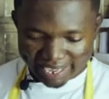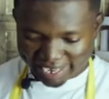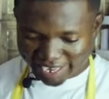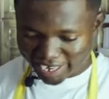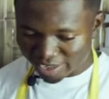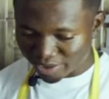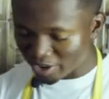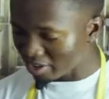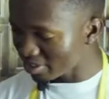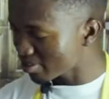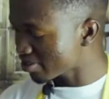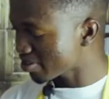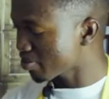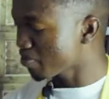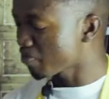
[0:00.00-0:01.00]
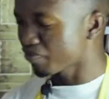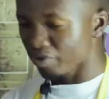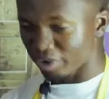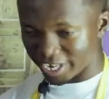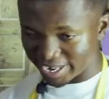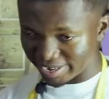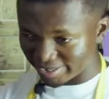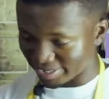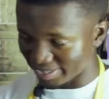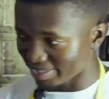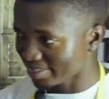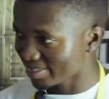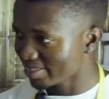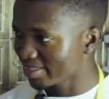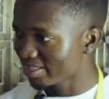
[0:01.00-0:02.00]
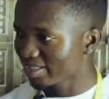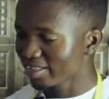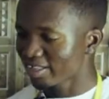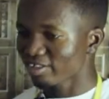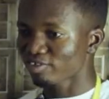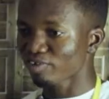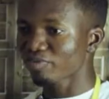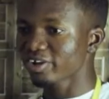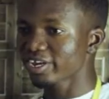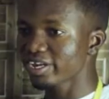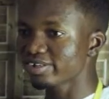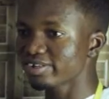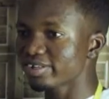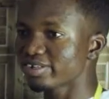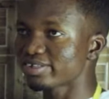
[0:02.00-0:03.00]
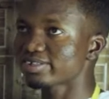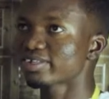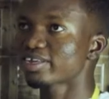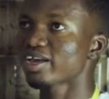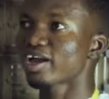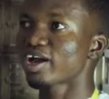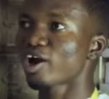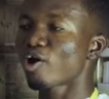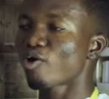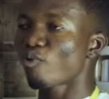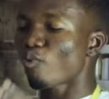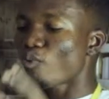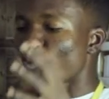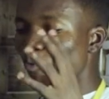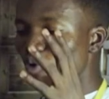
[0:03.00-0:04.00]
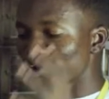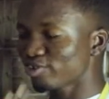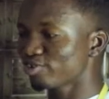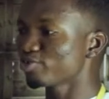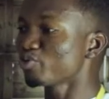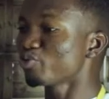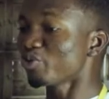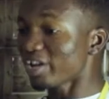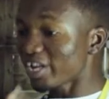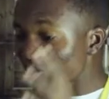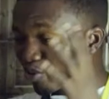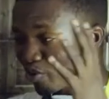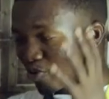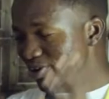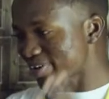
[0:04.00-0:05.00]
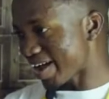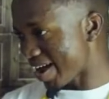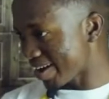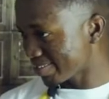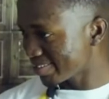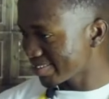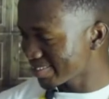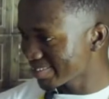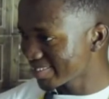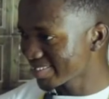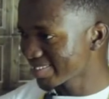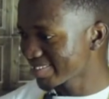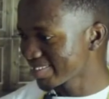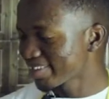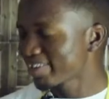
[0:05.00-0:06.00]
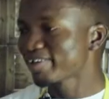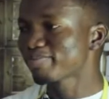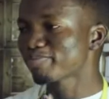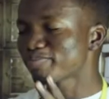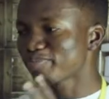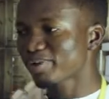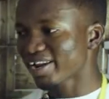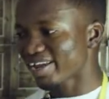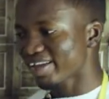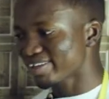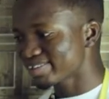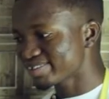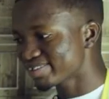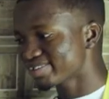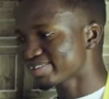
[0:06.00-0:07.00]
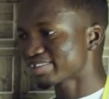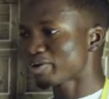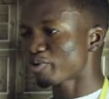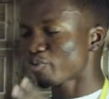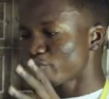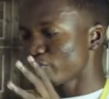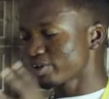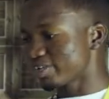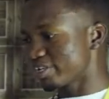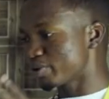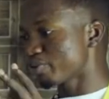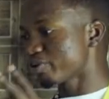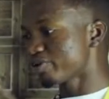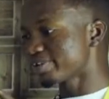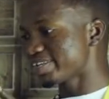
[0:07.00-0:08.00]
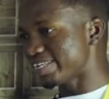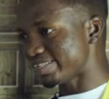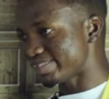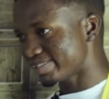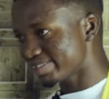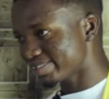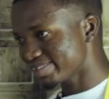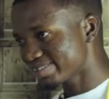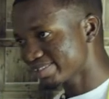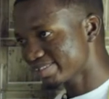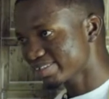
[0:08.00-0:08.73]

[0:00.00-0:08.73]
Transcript: The next one is vocation. So vocation is what you're really good at, plus what the world needs.